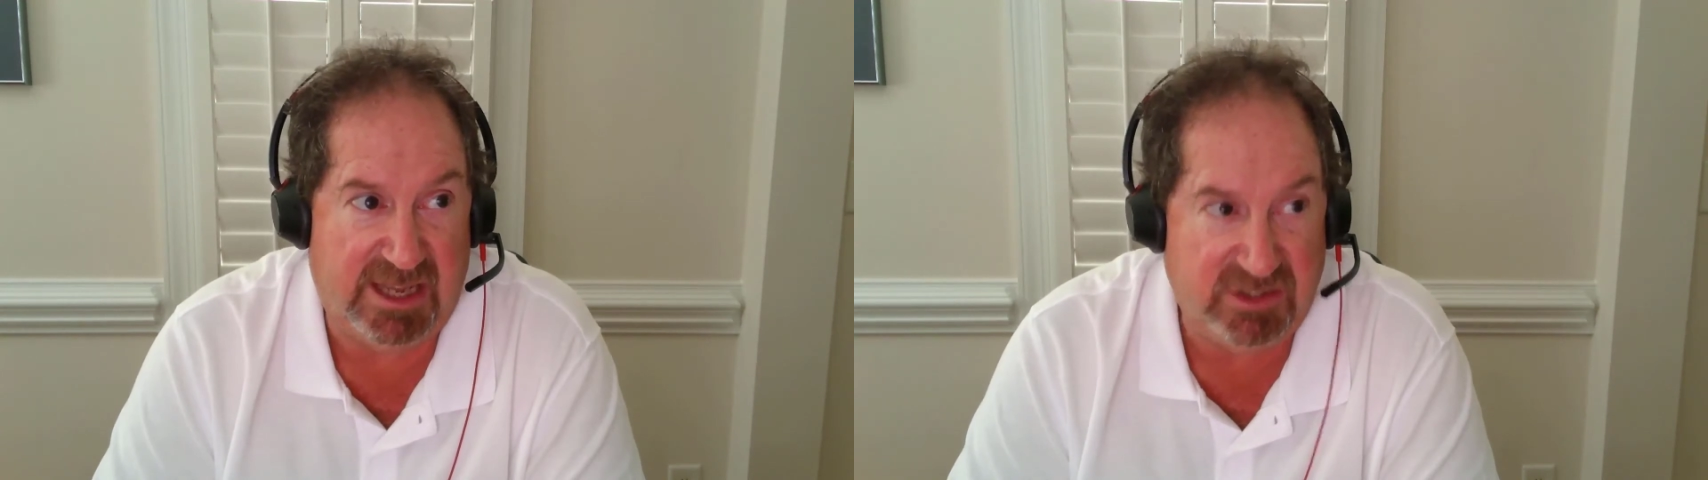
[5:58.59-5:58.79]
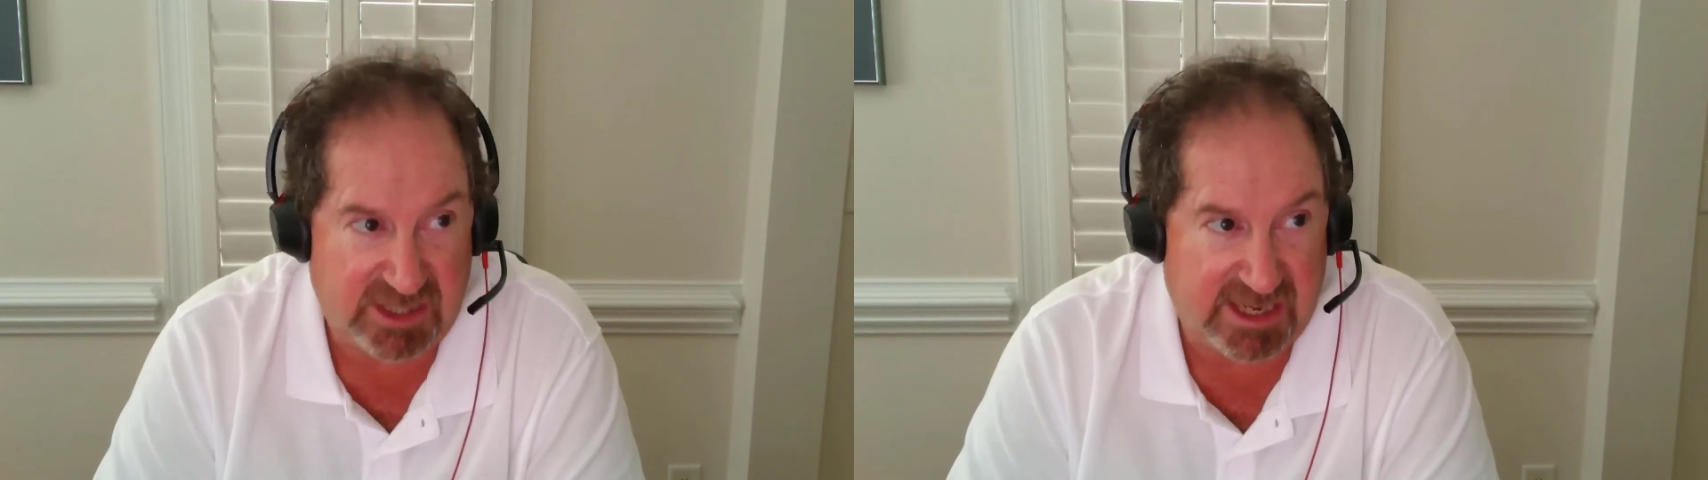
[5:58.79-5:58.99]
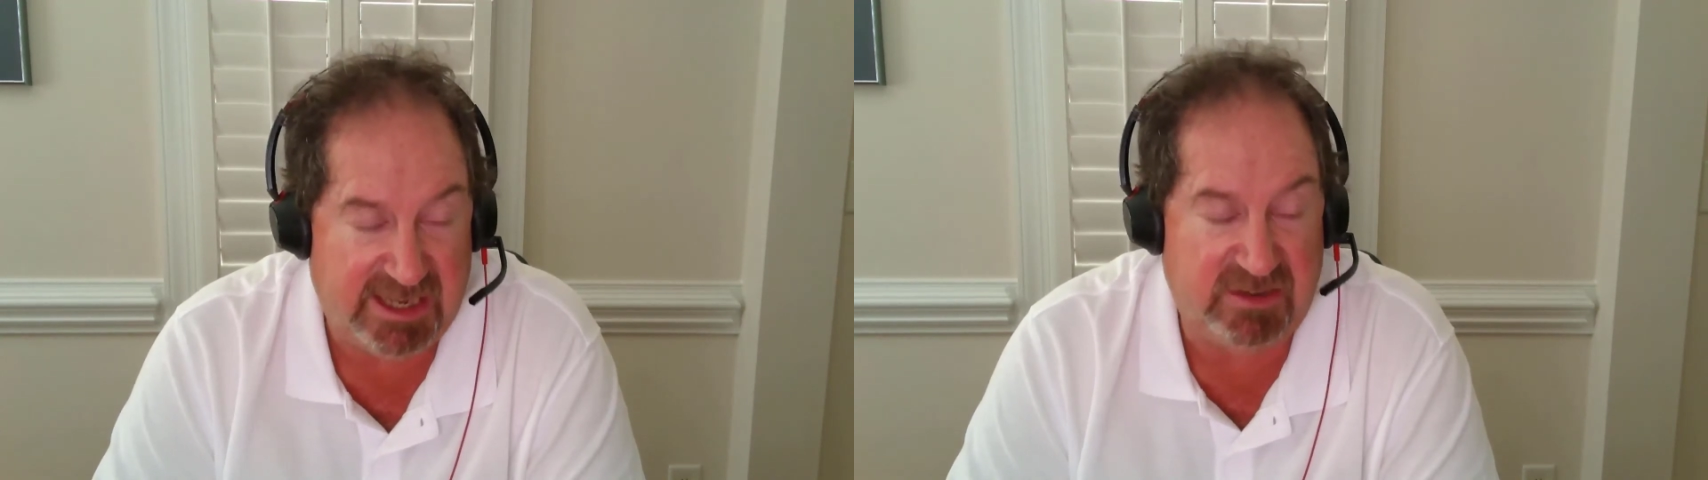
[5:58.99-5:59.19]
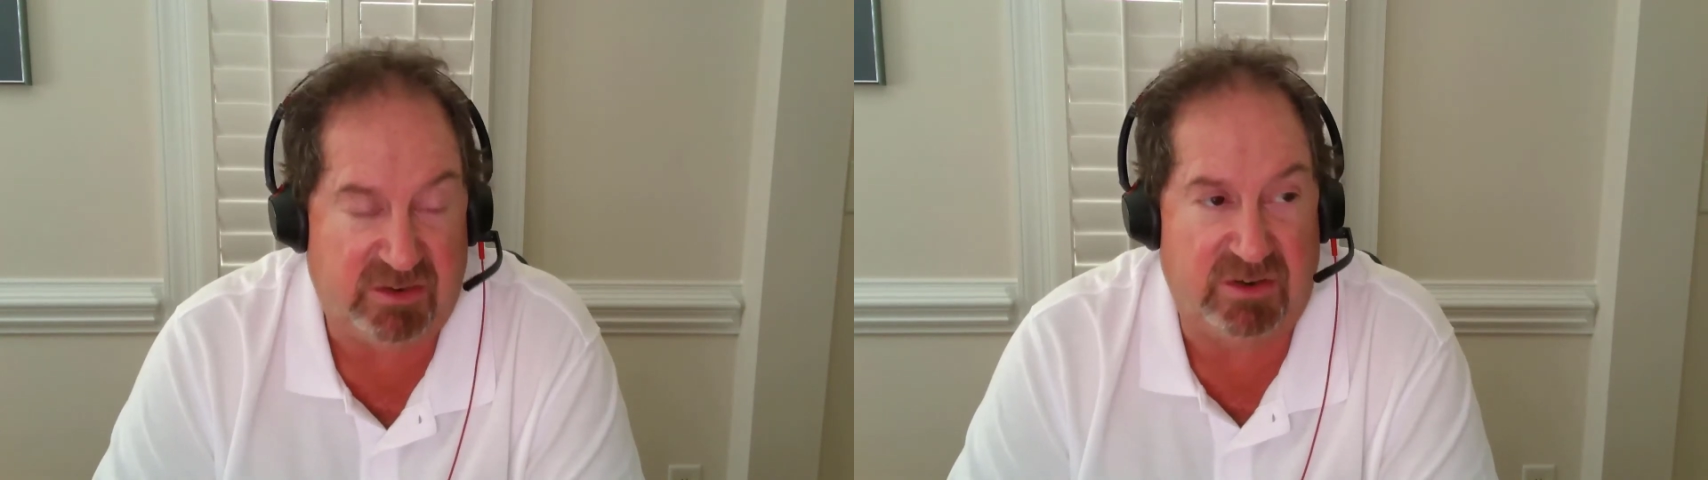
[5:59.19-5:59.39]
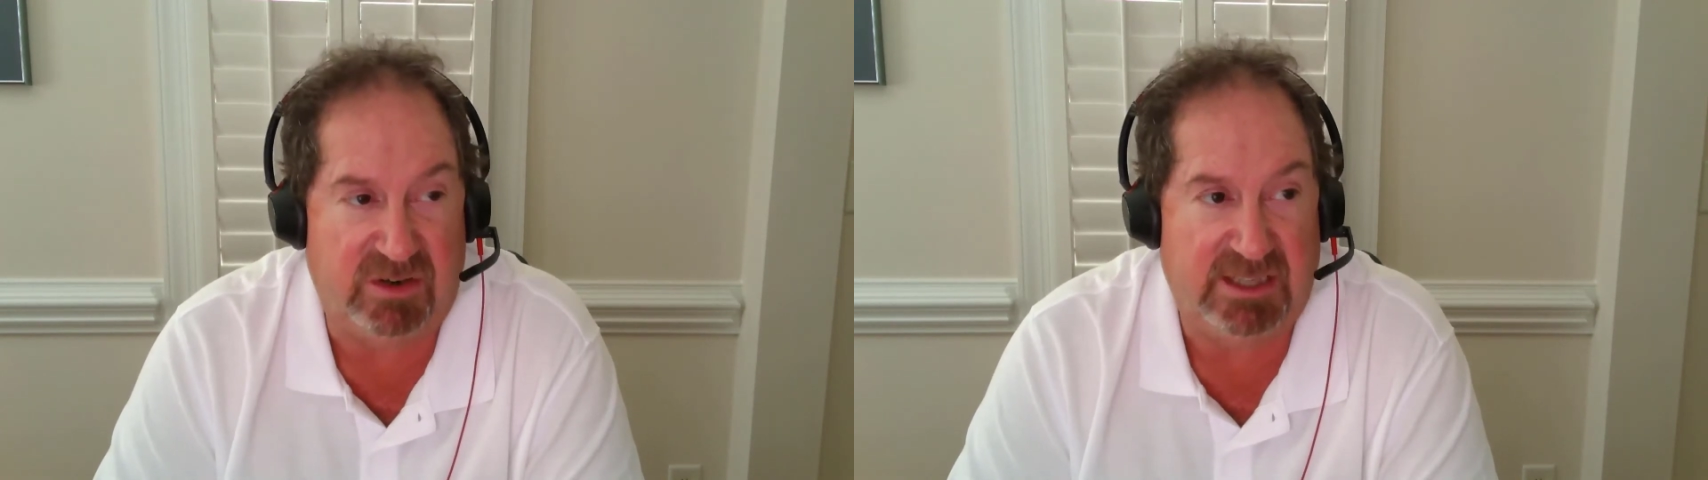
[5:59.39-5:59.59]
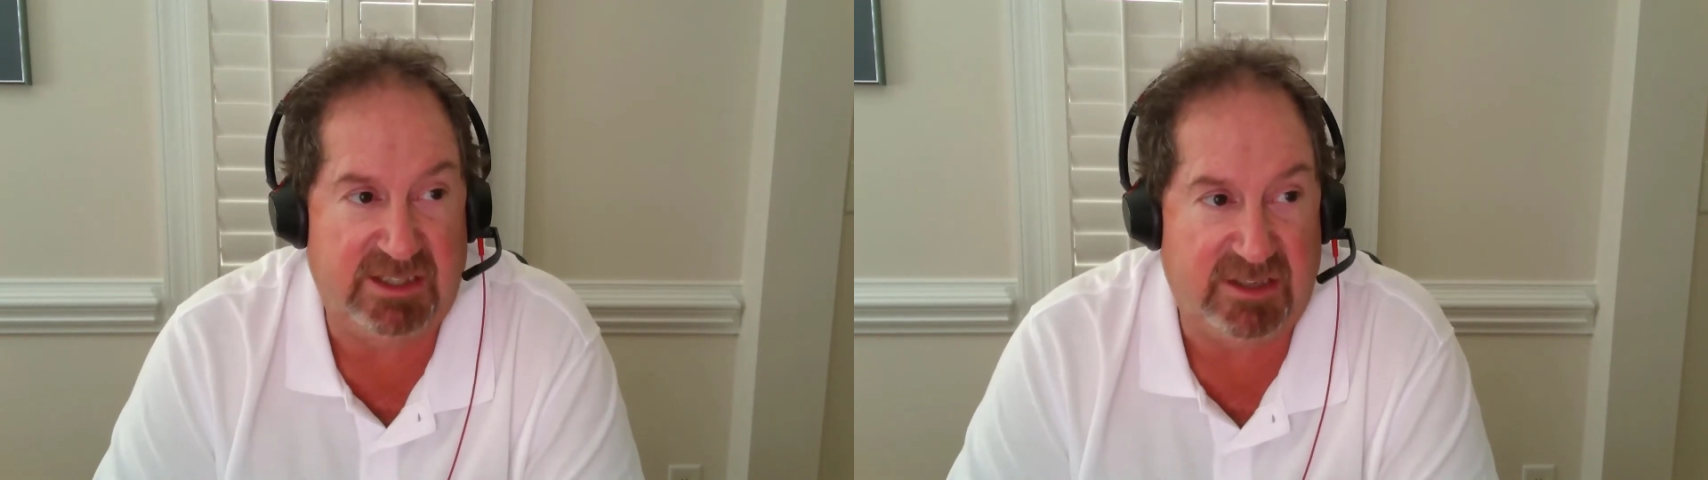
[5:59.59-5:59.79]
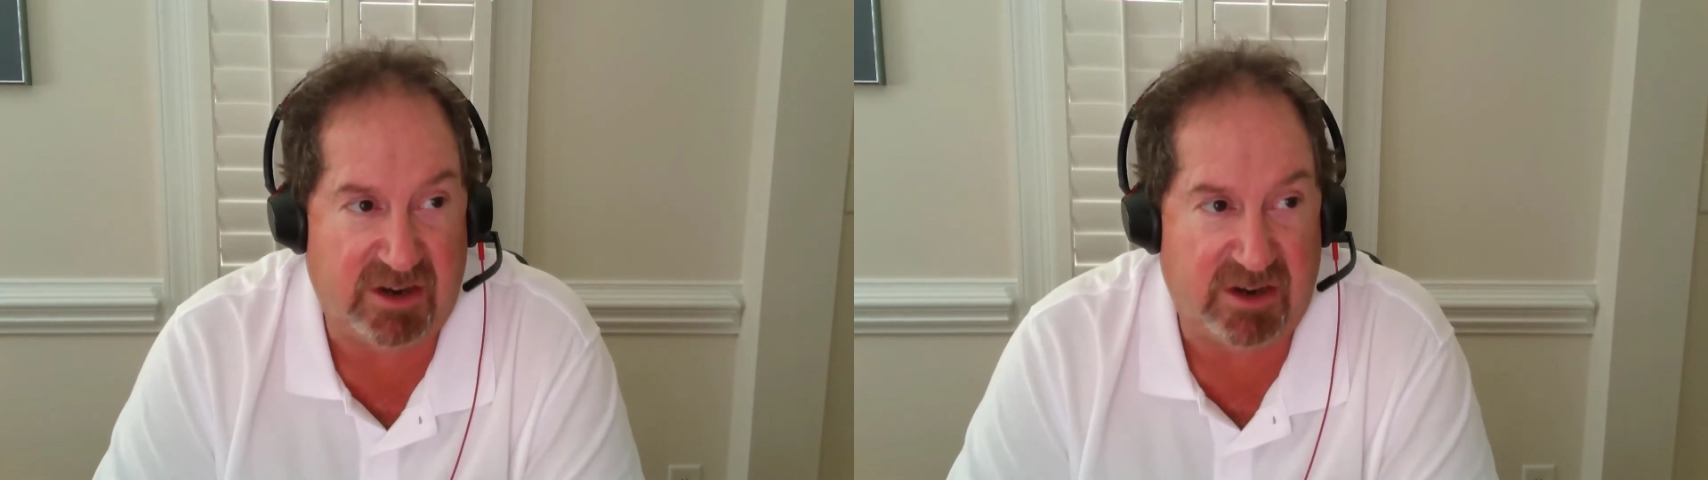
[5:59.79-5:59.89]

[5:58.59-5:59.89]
educate or let the